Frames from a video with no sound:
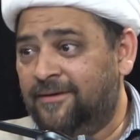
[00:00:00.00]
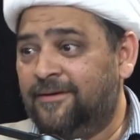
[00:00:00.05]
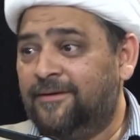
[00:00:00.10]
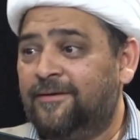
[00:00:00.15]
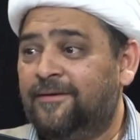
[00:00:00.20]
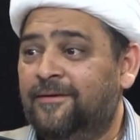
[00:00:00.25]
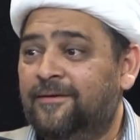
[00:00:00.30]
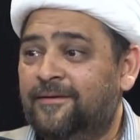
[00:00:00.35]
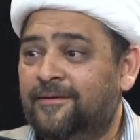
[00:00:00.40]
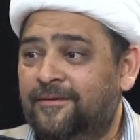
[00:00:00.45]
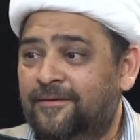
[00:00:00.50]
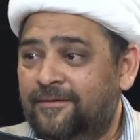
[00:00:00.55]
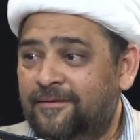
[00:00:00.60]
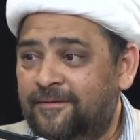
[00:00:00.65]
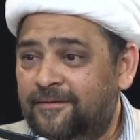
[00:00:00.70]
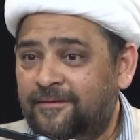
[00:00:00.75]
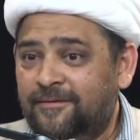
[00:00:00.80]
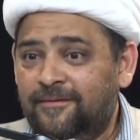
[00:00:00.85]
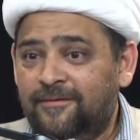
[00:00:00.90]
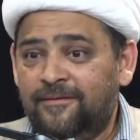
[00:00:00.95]

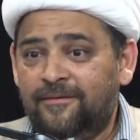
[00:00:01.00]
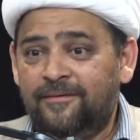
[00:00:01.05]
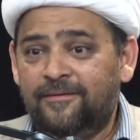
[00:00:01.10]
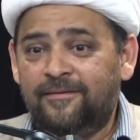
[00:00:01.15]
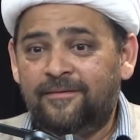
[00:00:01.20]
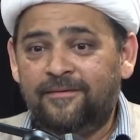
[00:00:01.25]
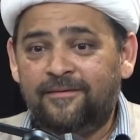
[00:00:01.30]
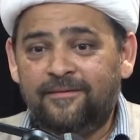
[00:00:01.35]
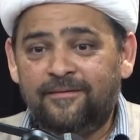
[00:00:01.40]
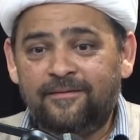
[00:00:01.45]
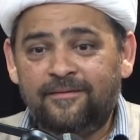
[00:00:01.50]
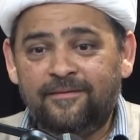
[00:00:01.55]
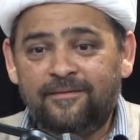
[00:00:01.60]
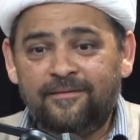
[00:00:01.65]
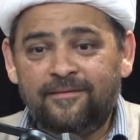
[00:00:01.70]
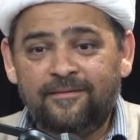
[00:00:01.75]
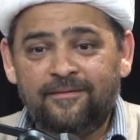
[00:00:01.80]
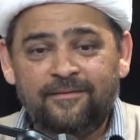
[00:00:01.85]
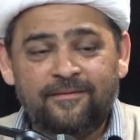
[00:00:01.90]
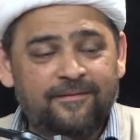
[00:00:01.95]

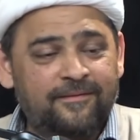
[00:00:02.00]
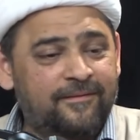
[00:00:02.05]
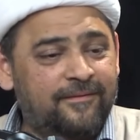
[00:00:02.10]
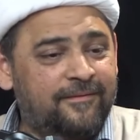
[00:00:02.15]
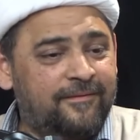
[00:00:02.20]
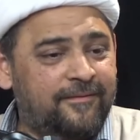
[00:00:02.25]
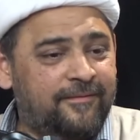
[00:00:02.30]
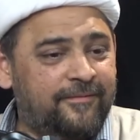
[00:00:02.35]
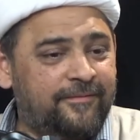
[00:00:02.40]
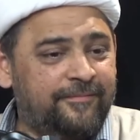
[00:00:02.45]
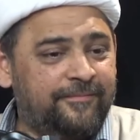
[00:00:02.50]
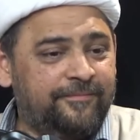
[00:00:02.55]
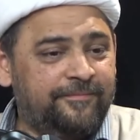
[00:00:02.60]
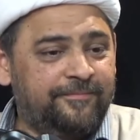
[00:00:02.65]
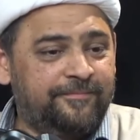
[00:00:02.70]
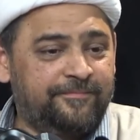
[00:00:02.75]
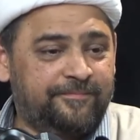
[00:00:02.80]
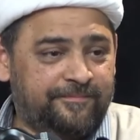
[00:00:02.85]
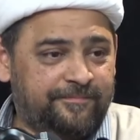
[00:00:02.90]
(no one is talking)